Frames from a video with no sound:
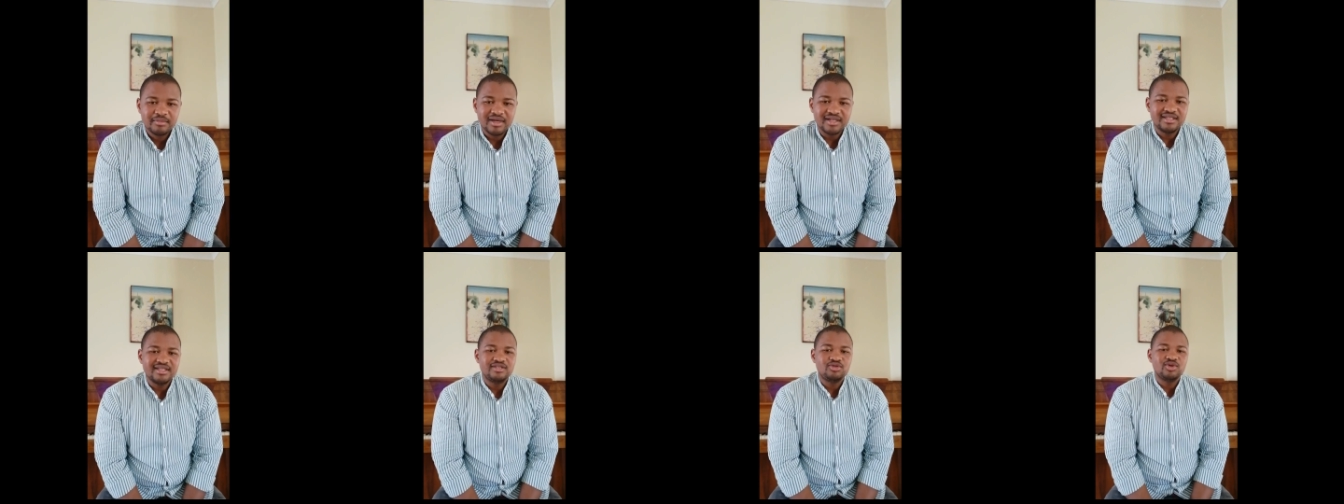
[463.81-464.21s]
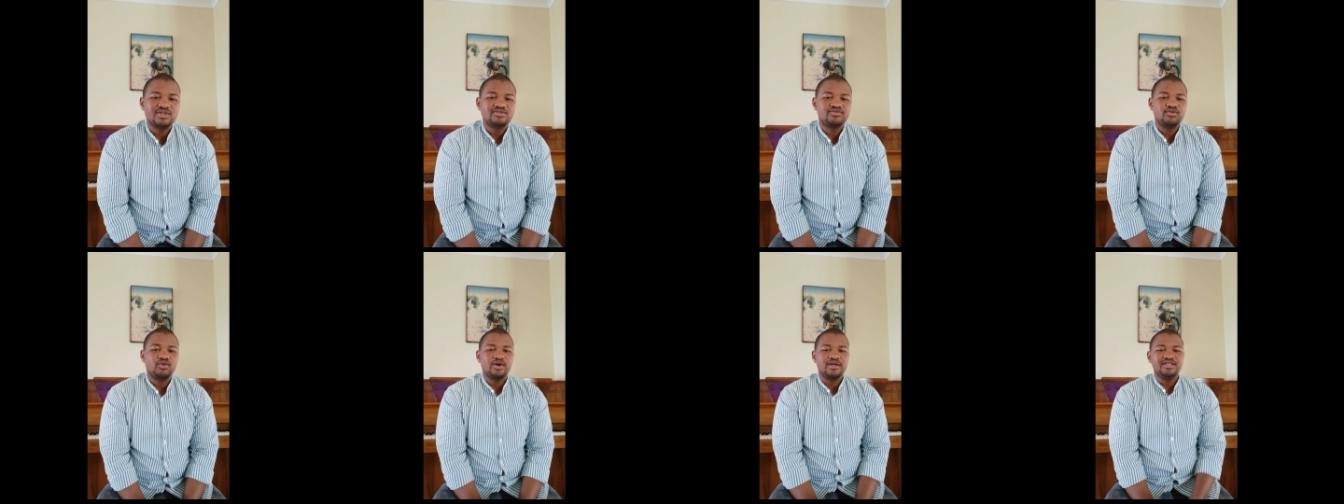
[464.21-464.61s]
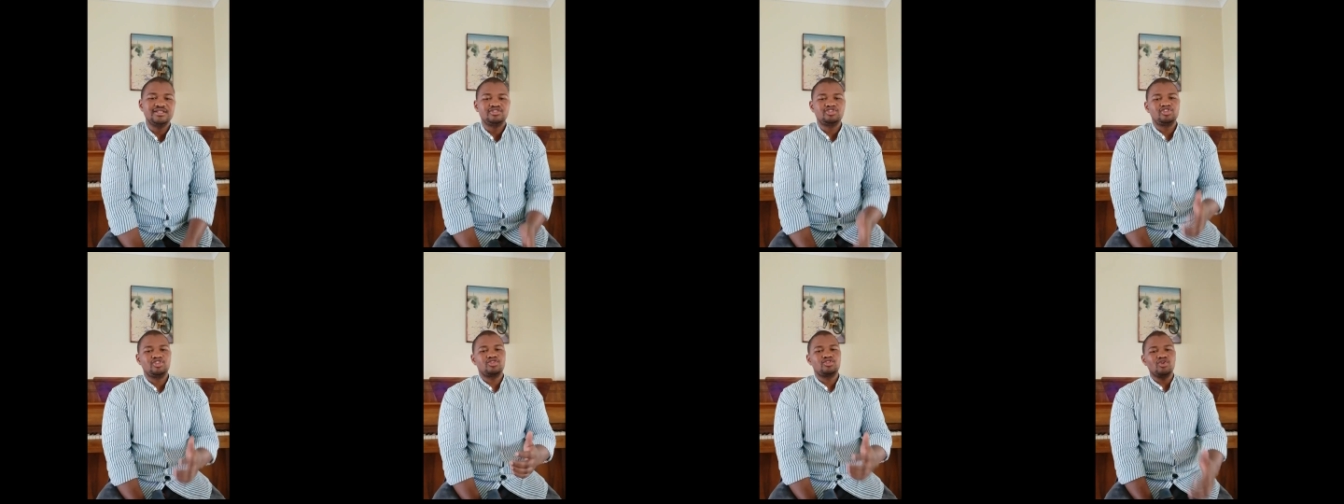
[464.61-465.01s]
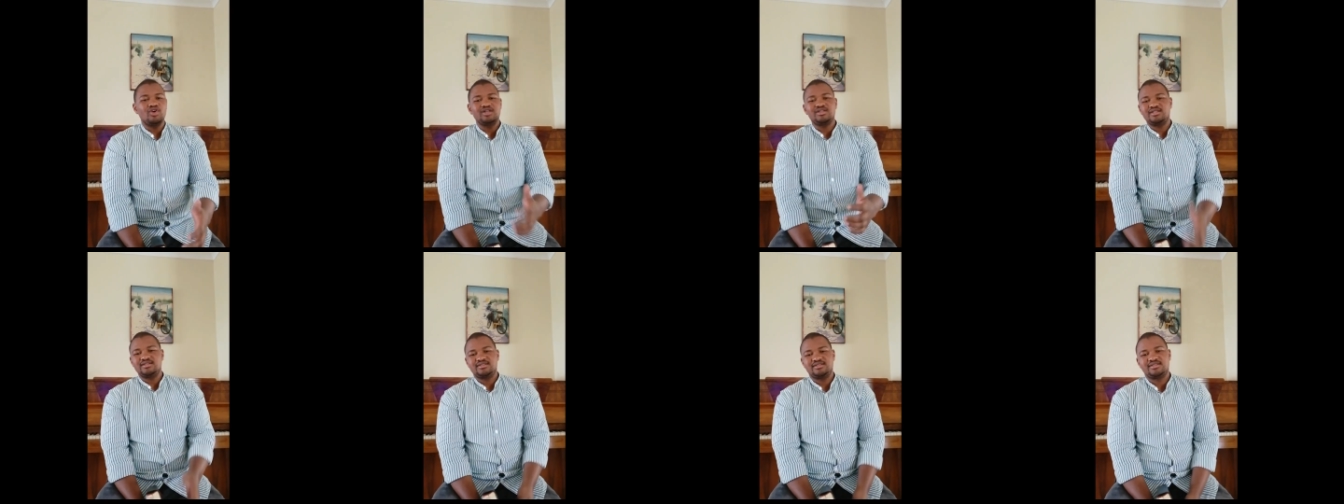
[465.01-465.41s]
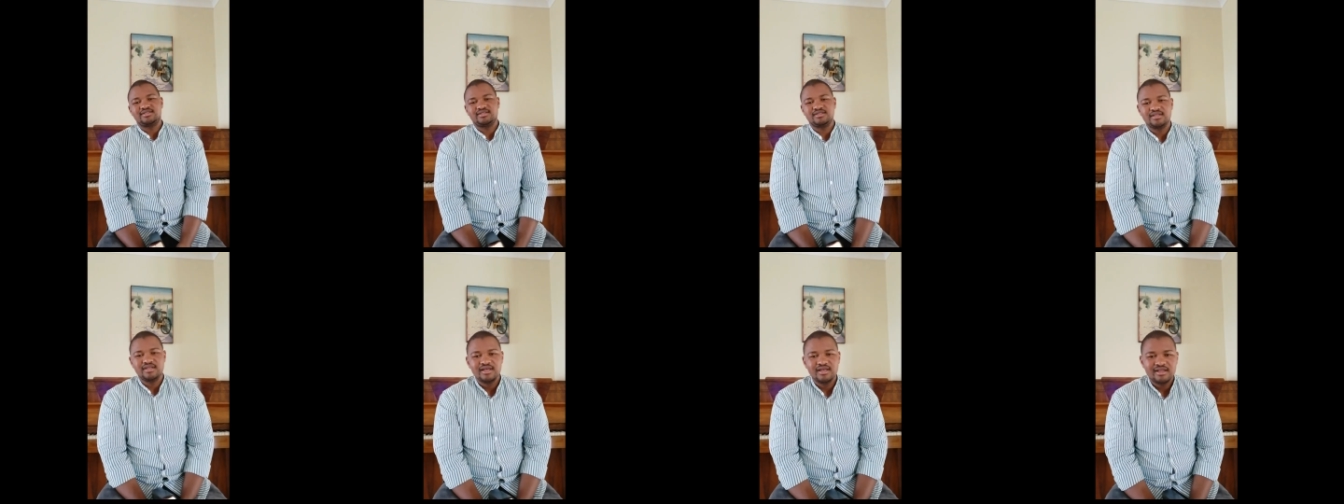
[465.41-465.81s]
but it was for his
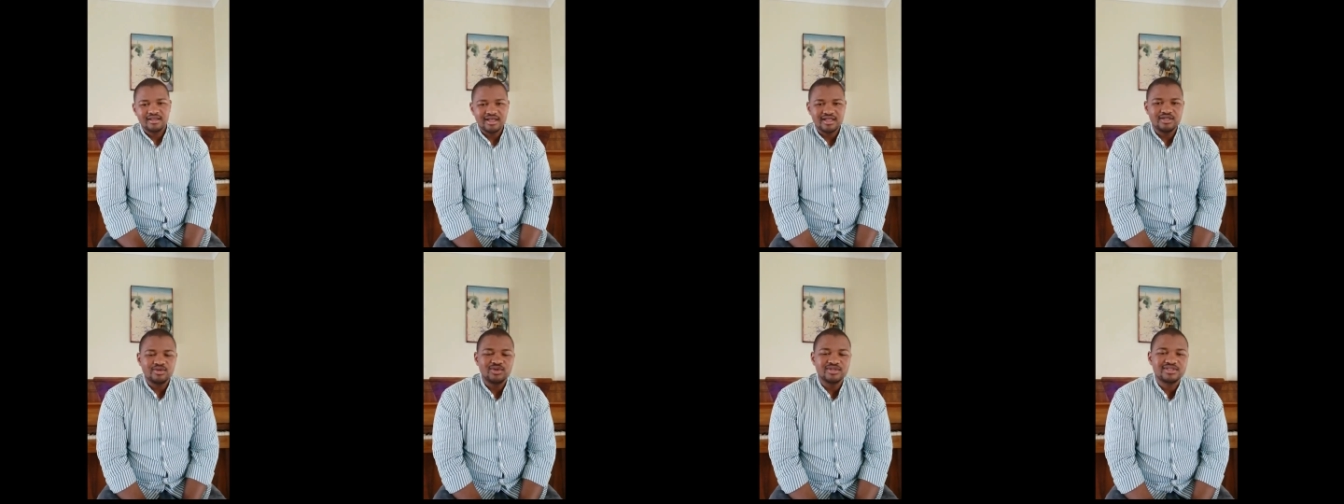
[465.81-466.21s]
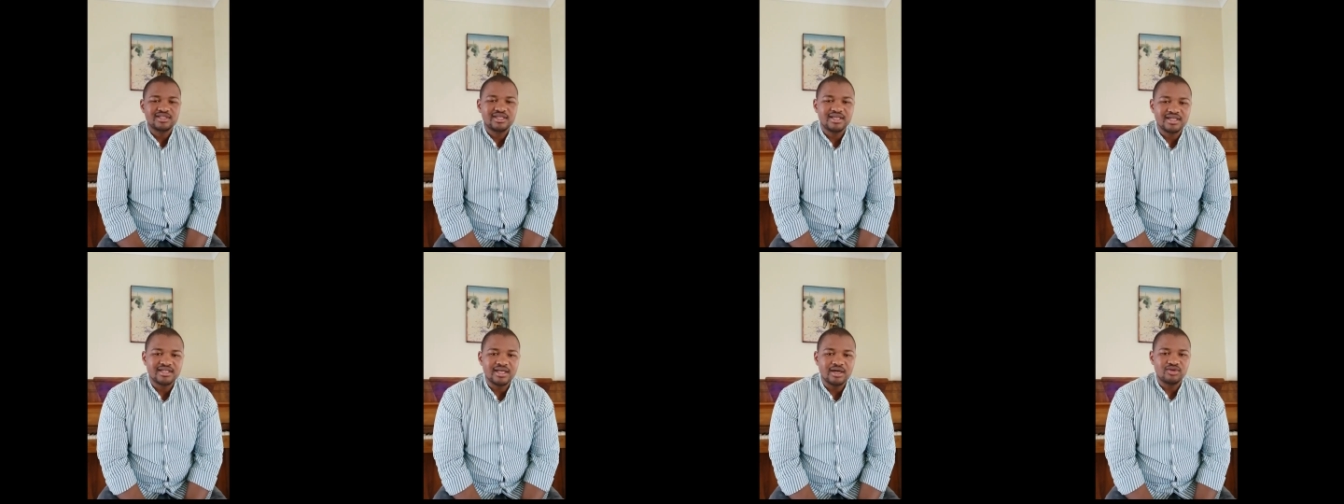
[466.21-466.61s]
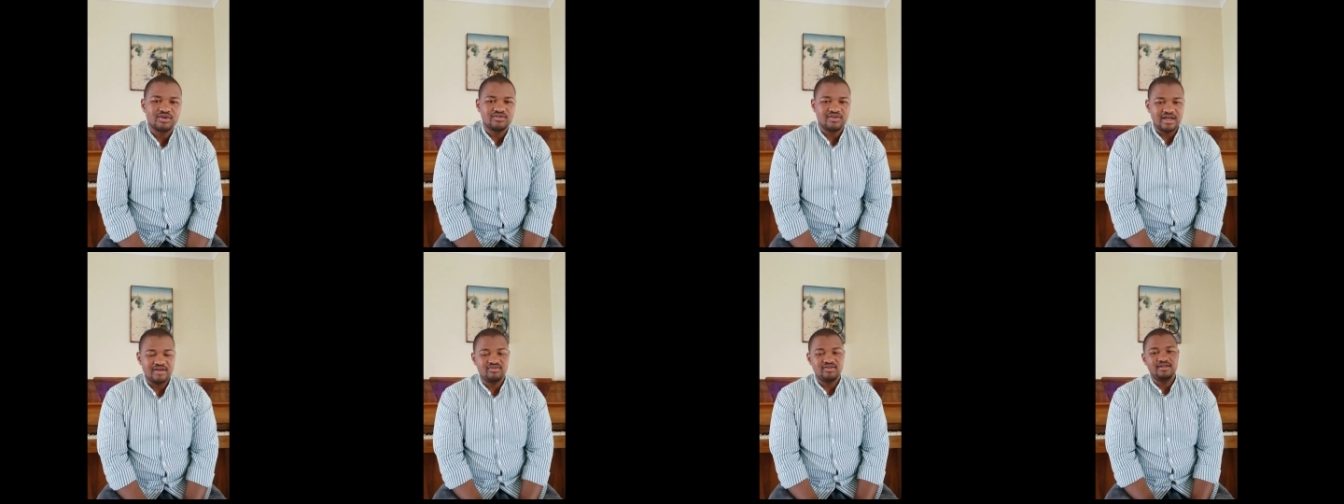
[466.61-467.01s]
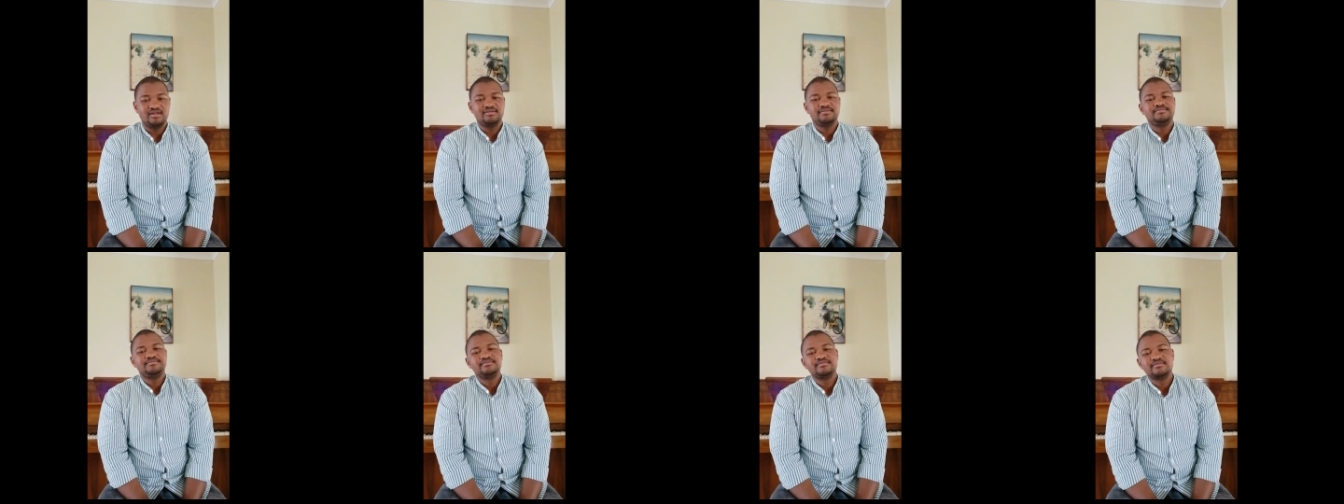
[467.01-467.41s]
thoughts that he was kicked out of heaven.